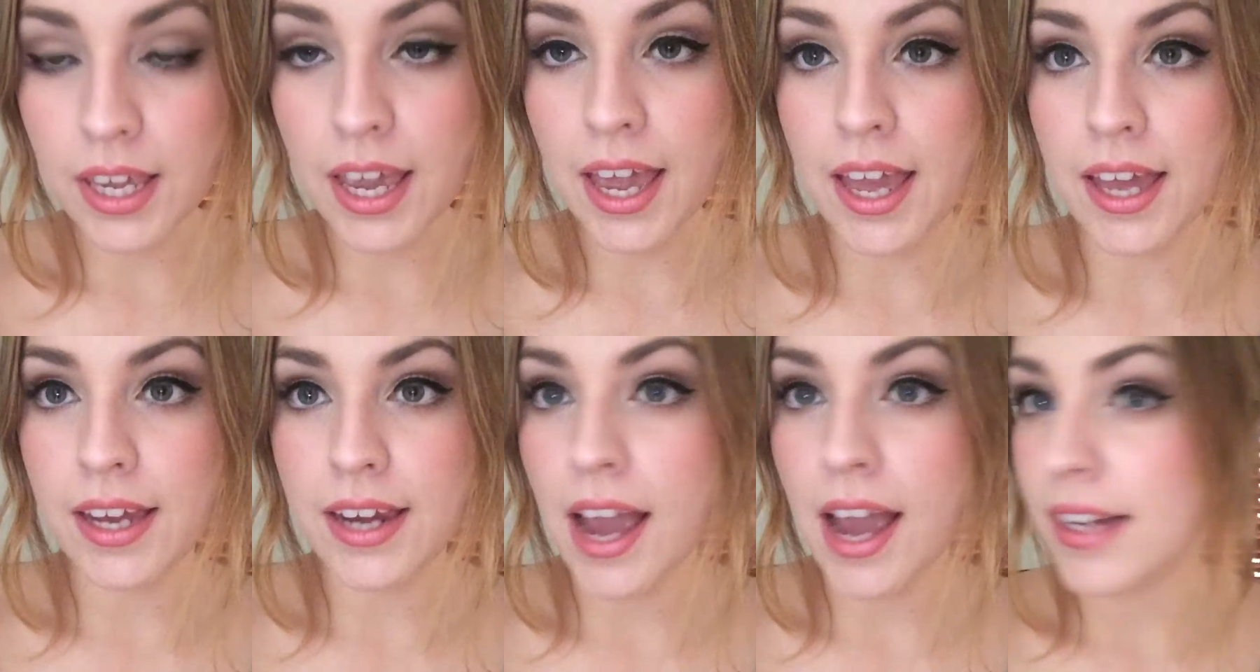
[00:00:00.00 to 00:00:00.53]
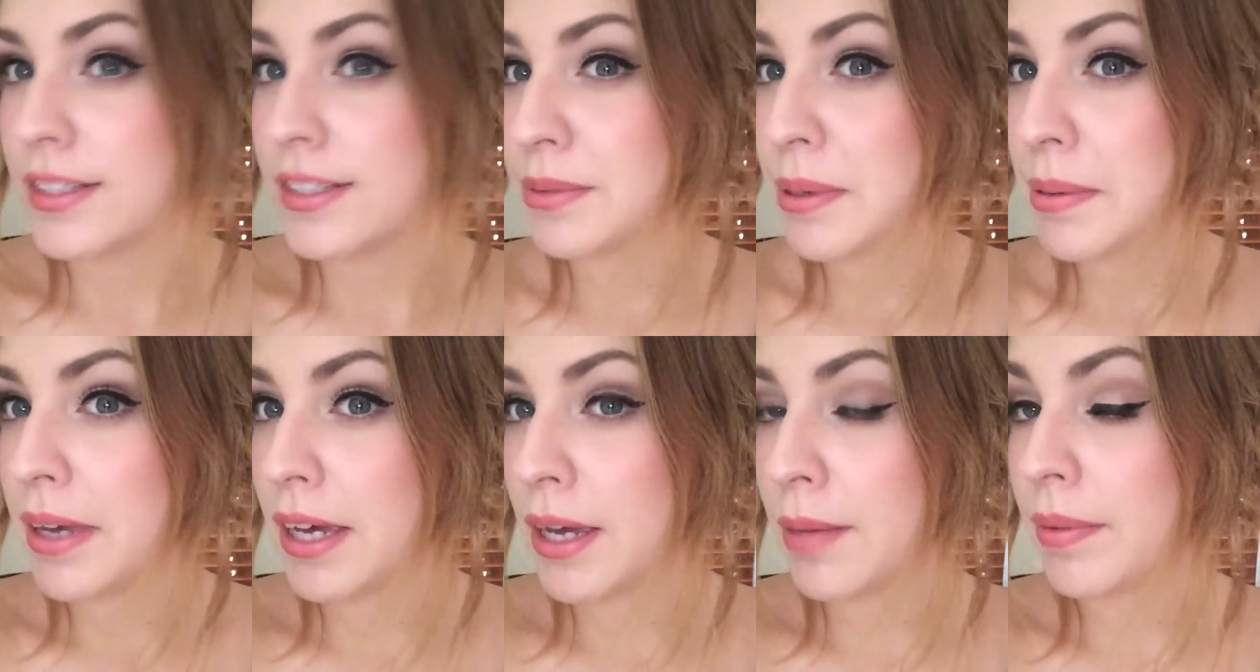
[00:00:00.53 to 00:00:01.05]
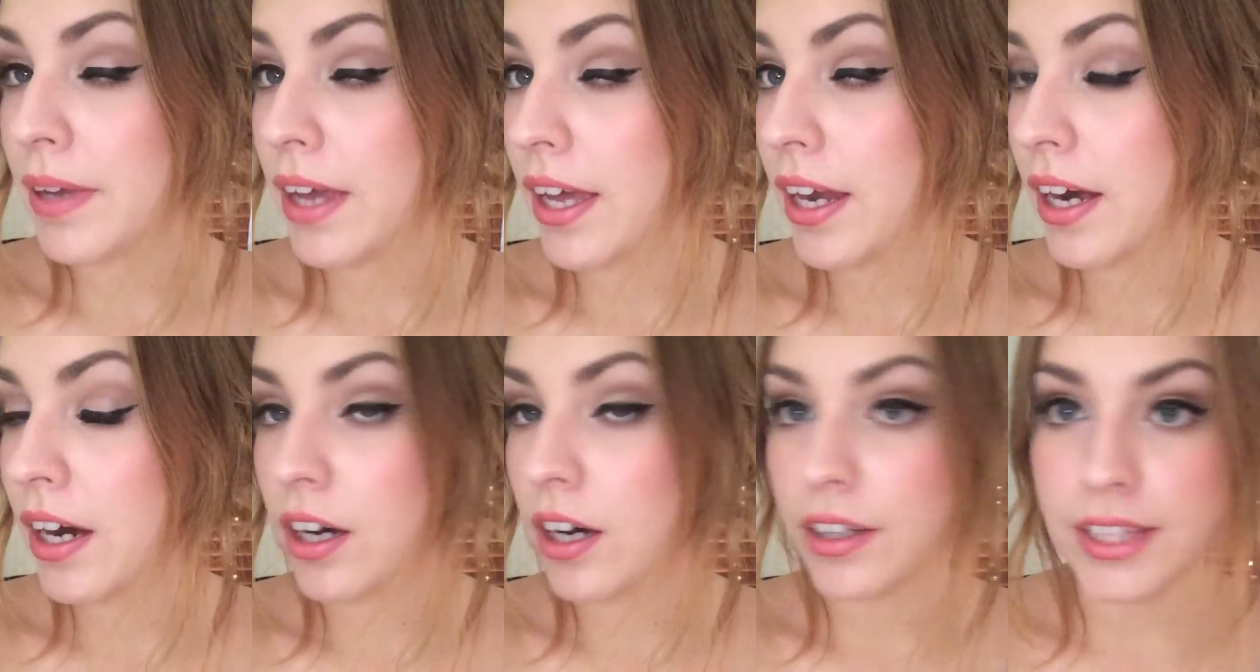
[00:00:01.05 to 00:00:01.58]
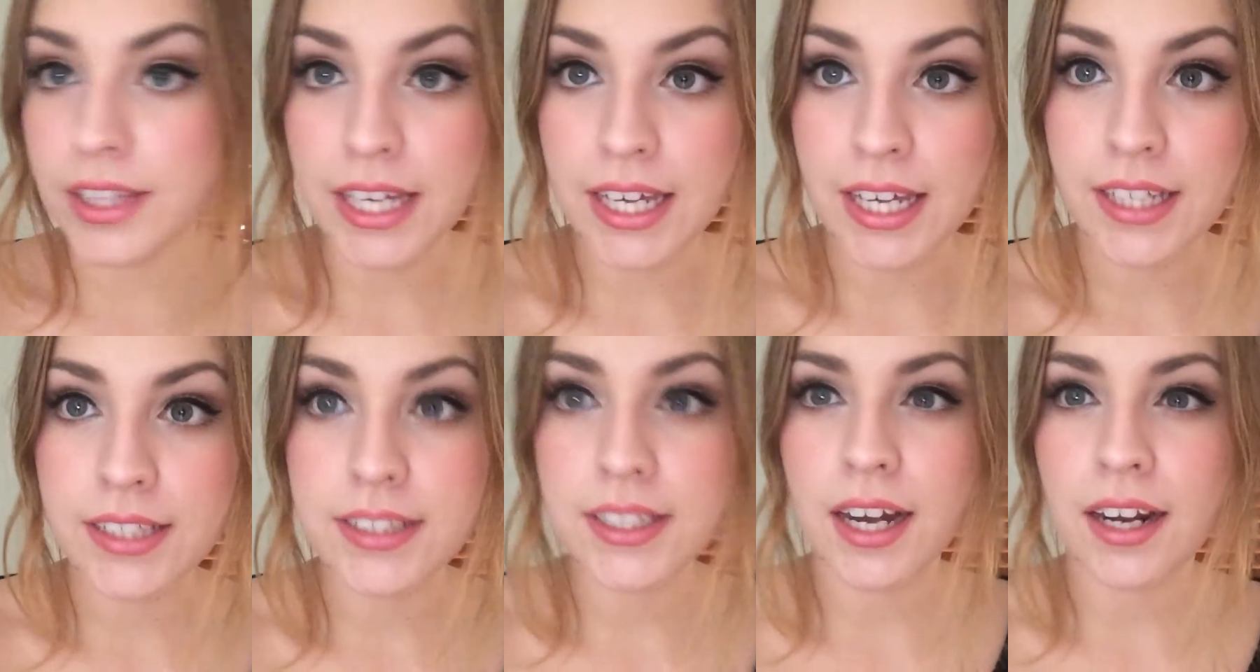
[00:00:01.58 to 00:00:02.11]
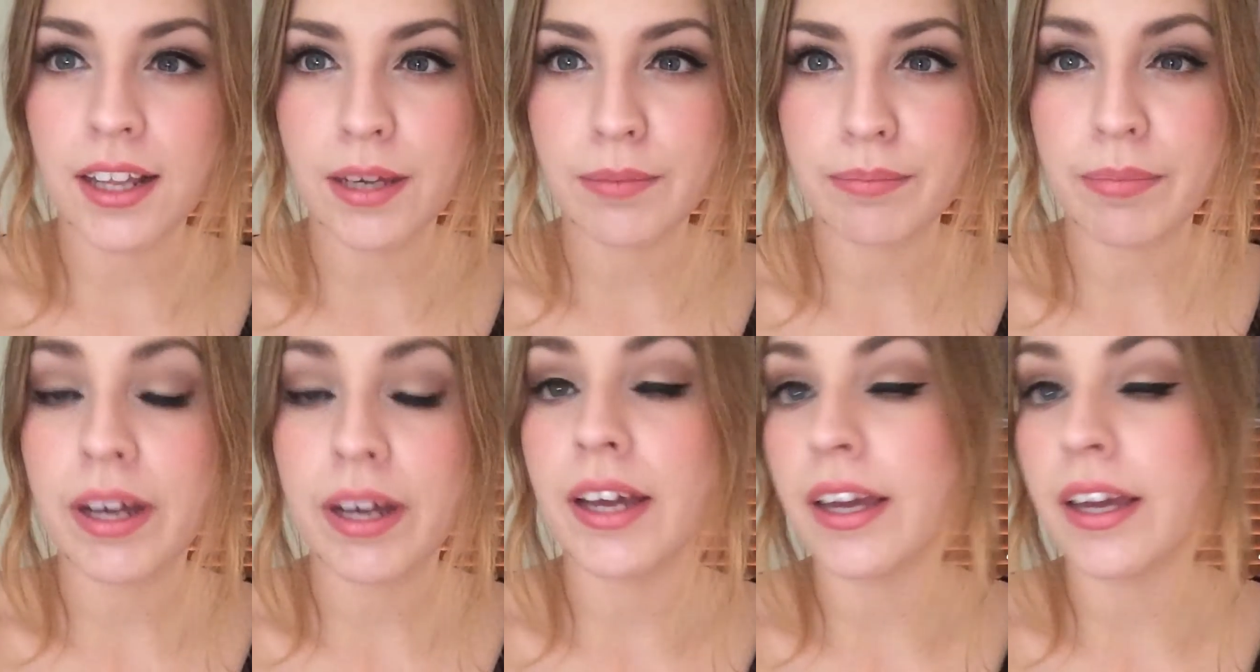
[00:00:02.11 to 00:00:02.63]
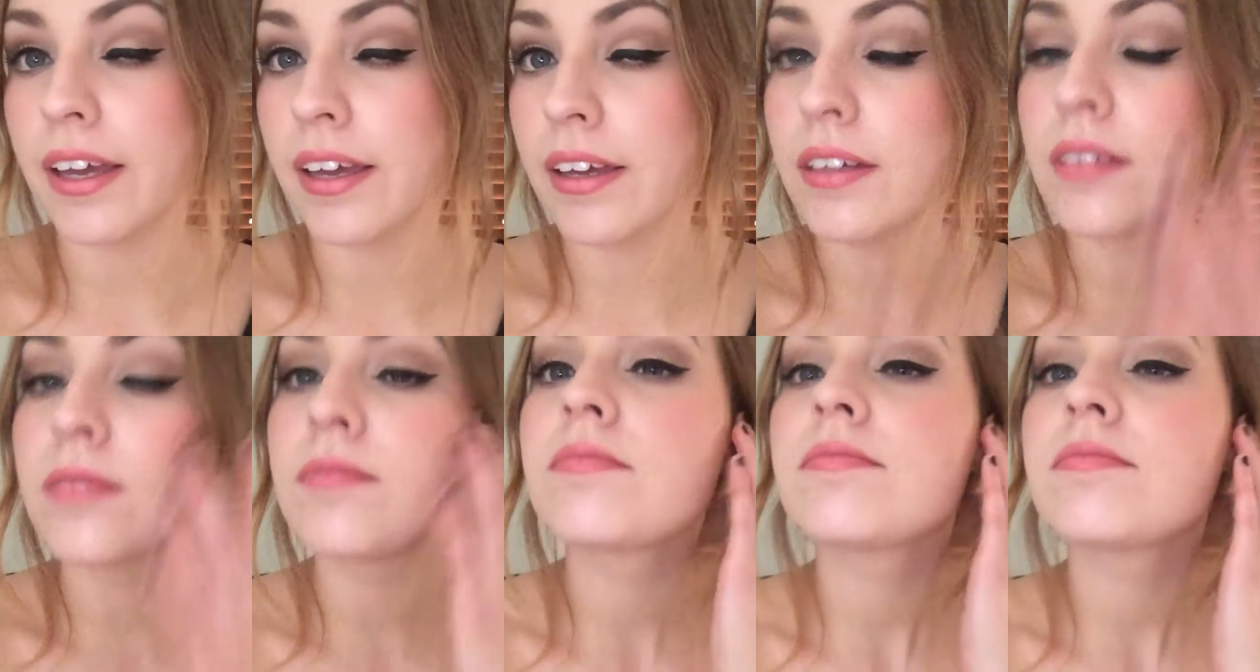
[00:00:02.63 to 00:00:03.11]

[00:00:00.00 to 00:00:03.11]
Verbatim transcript: and yeah, I did my makeup and other things, kind of like my